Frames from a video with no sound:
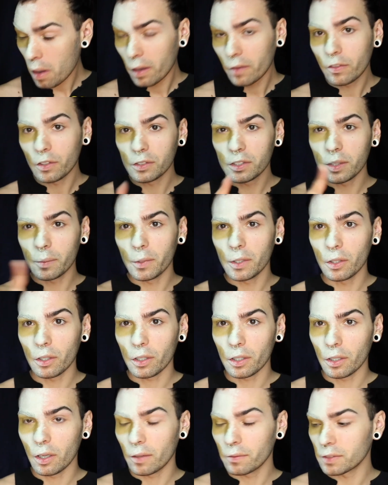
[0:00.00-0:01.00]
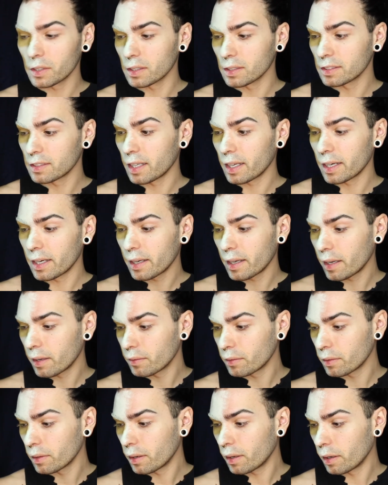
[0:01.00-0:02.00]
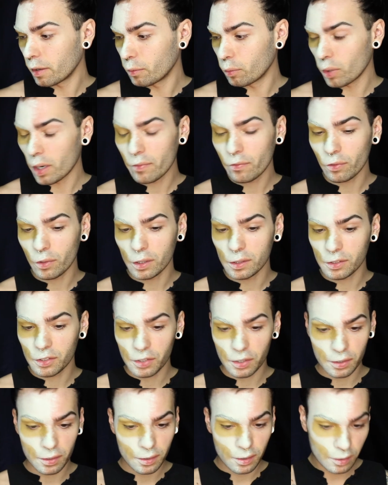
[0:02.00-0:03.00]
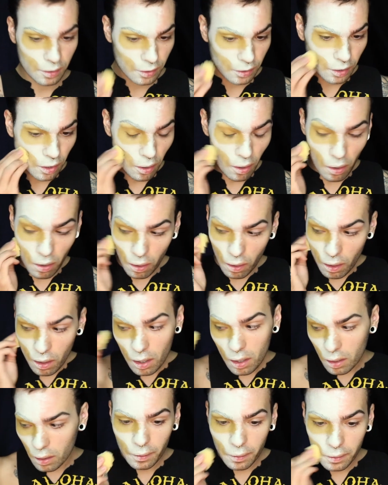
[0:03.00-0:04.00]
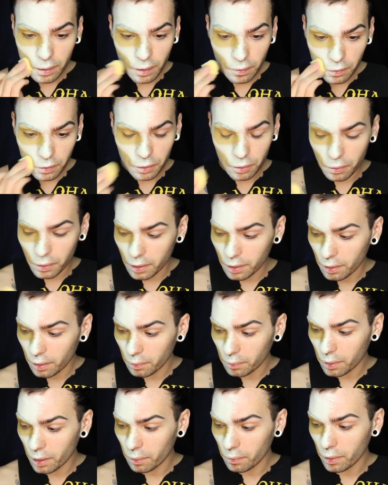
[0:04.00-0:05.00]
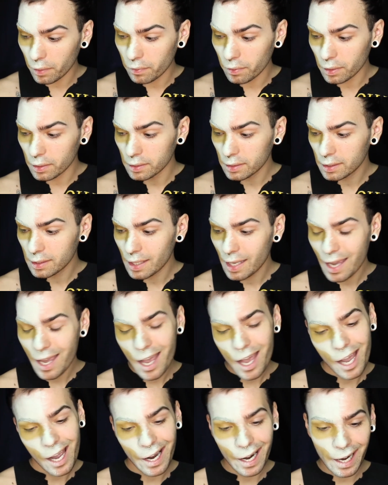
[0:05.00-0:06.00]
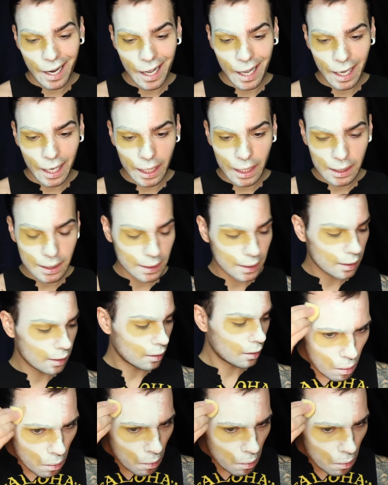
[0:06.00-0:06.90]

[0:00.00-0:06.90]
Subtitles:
If you see me looking off to the side, I have a reference skull. Never do anything without reference, guys.